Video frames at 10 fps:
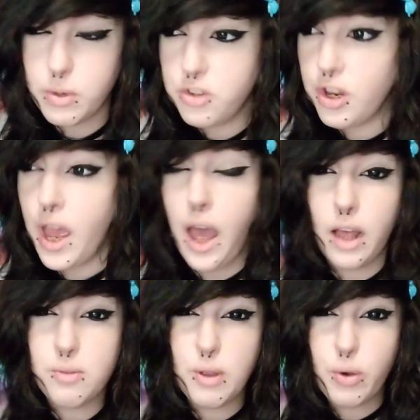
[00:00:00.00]
which
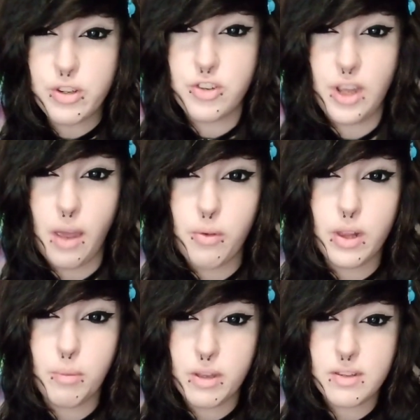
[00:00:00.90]
has me questioning
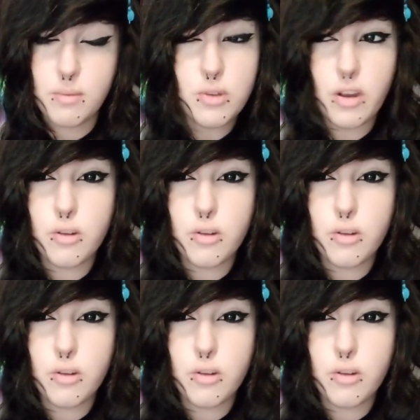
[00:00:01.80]
everything because MCR